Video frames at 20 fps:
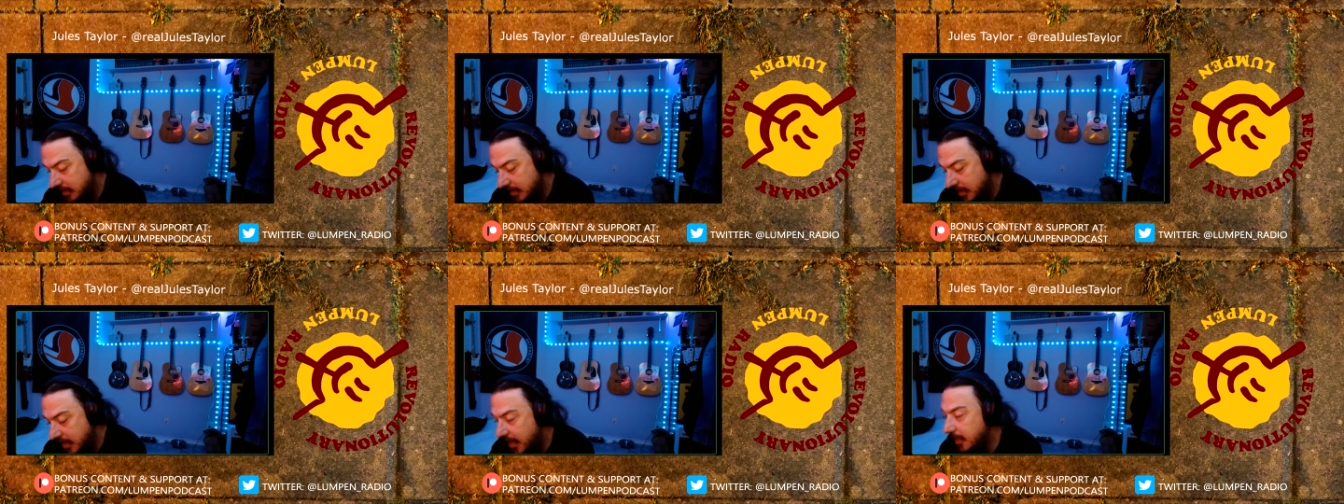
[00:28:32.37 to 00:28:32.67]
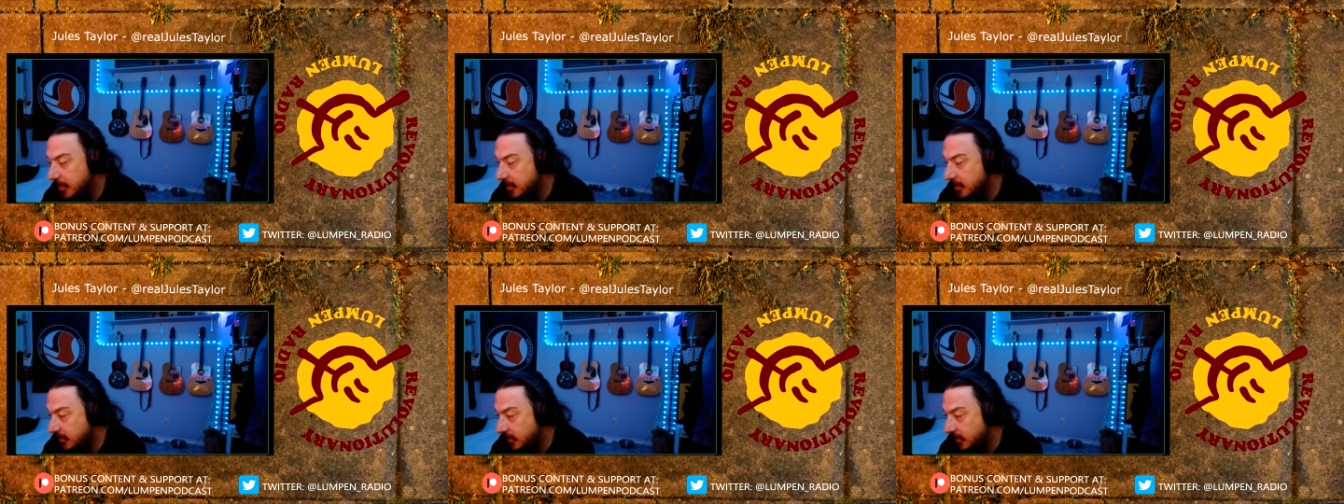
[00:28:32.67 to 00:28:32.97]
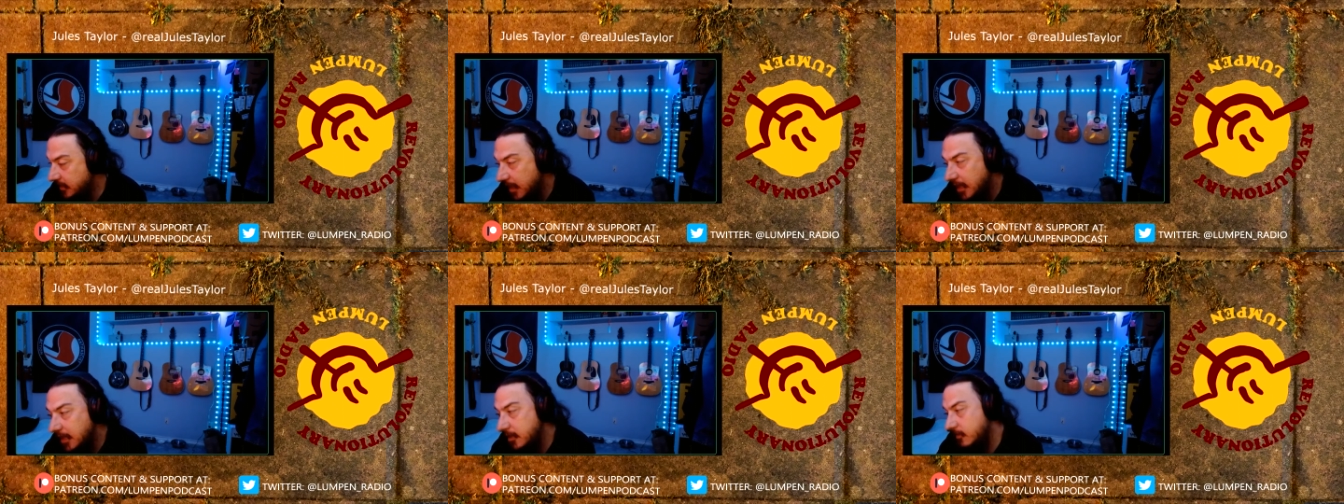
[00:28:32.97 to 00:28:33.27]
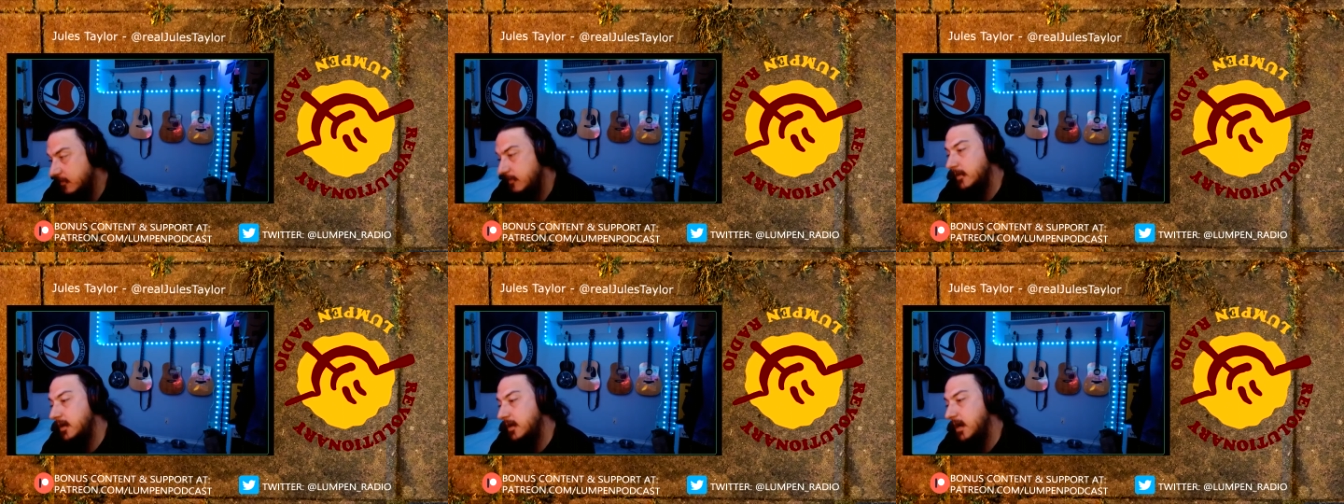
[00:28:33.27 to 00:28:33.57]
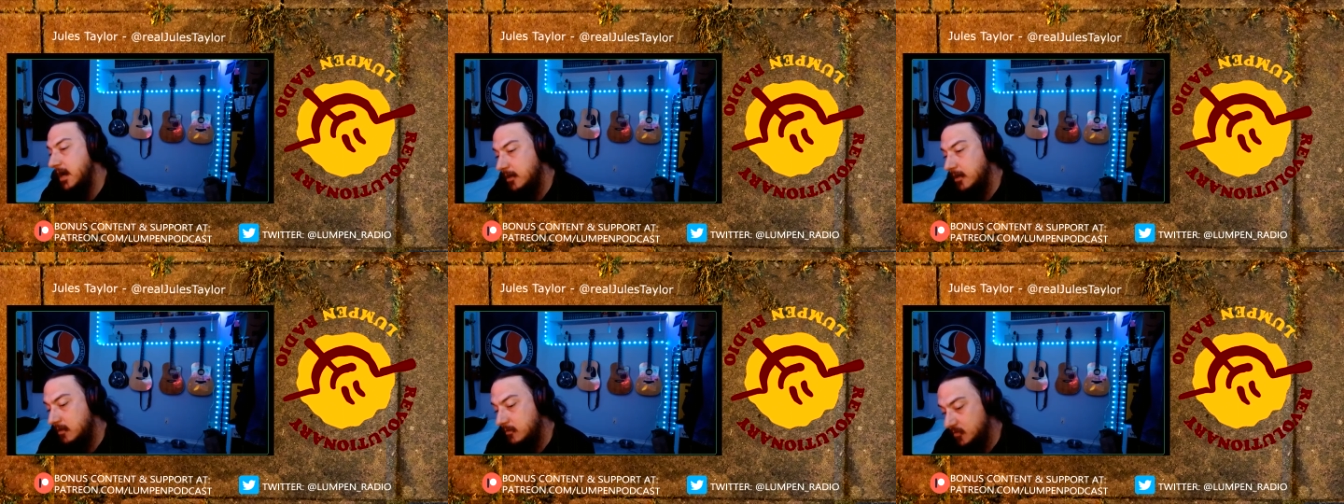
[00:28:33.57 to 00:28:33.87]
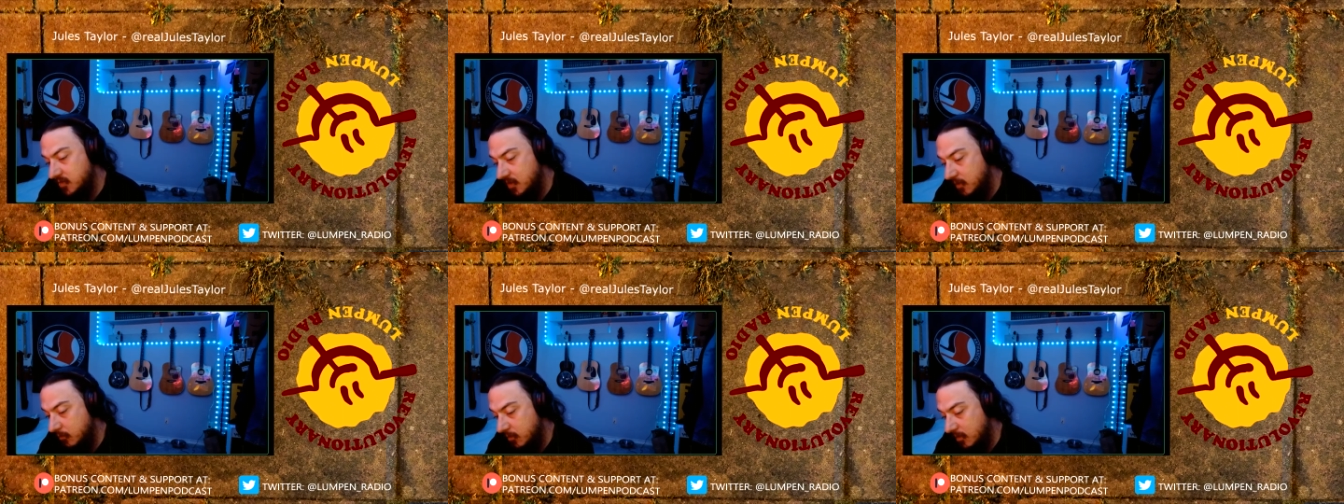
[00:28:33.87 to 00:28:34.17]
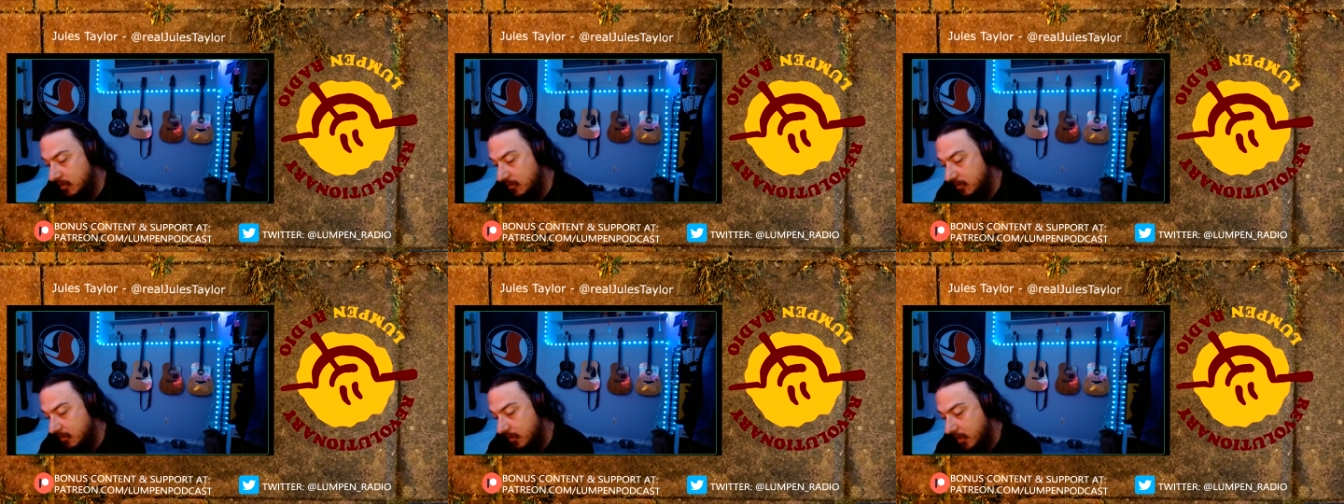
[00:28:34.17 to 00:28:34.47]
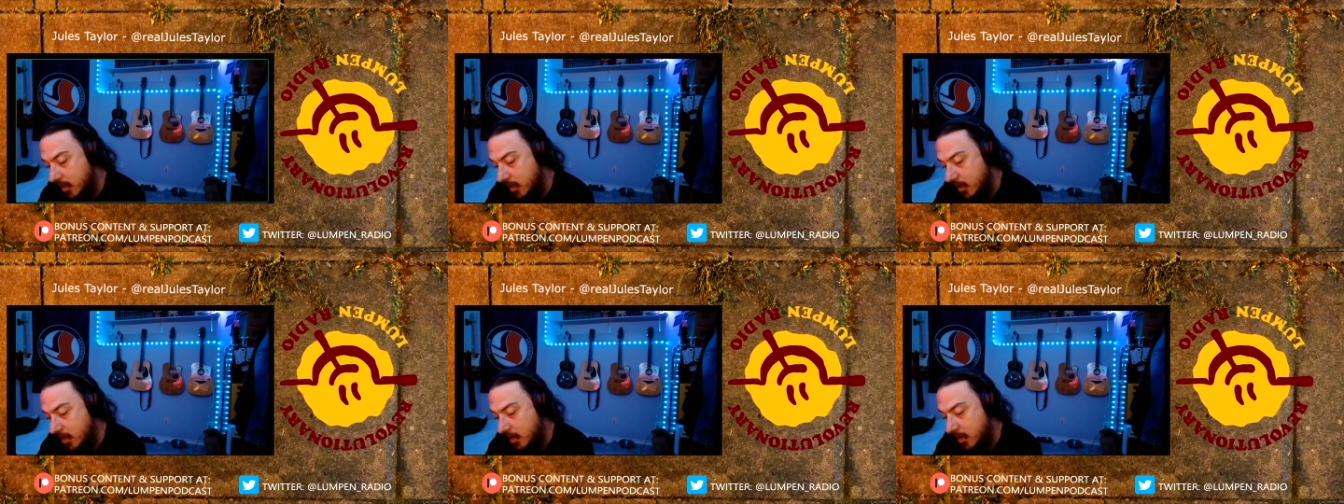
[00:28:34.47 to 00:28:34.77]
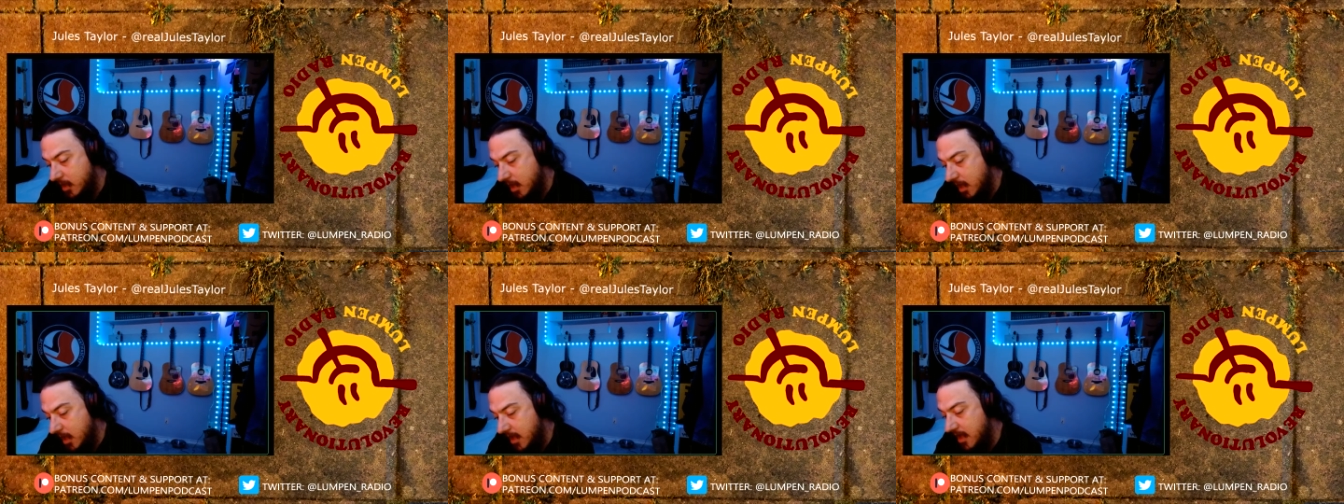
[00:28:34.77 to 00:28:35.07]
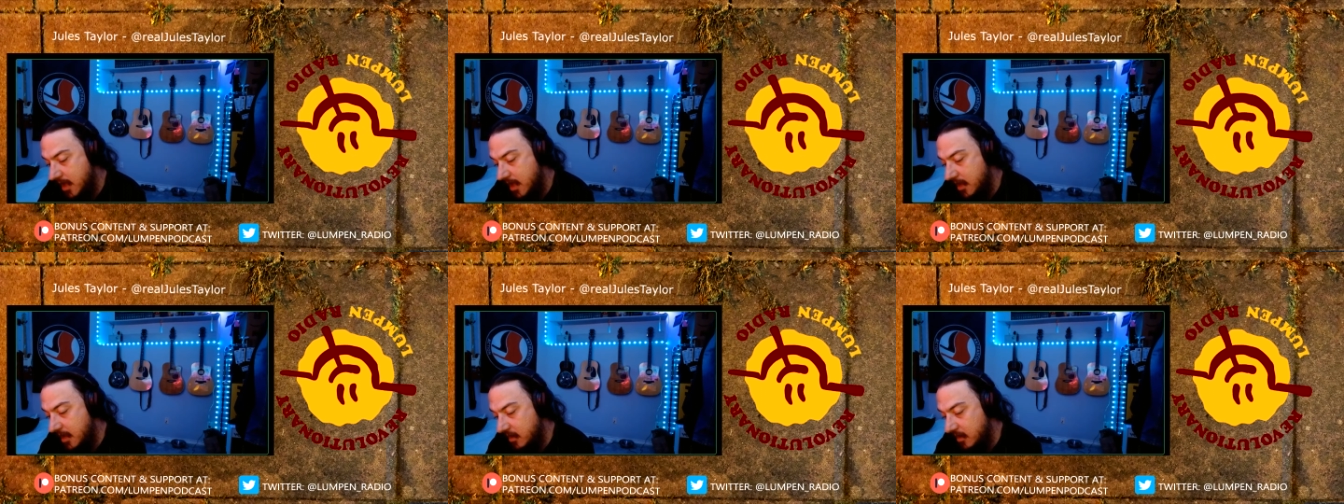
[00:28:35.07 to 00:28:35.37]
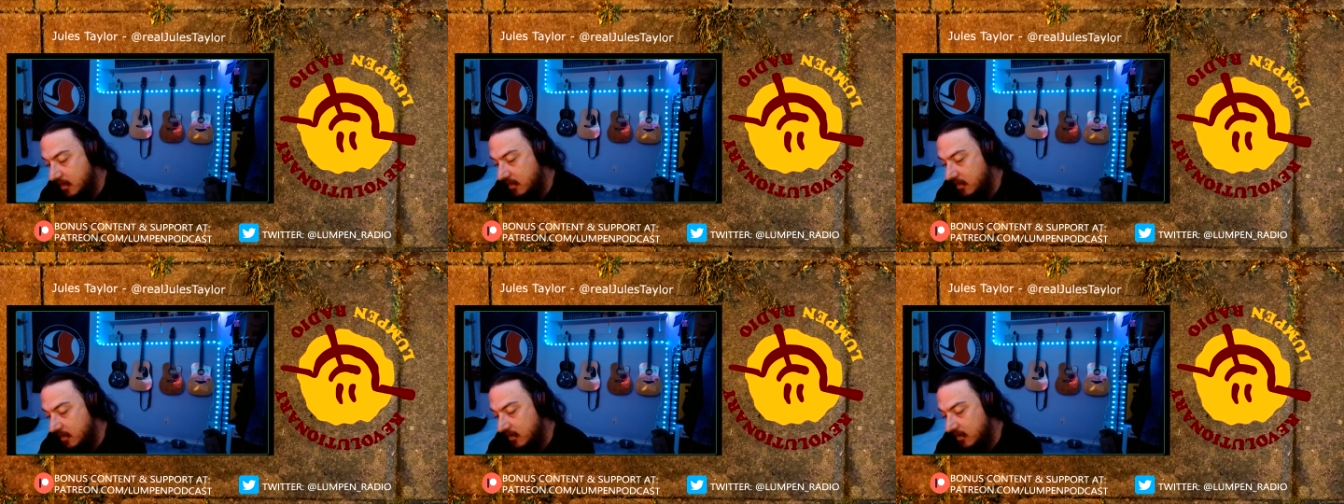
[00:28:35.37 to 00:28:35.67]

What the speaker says: editing anything the guy comes up with. And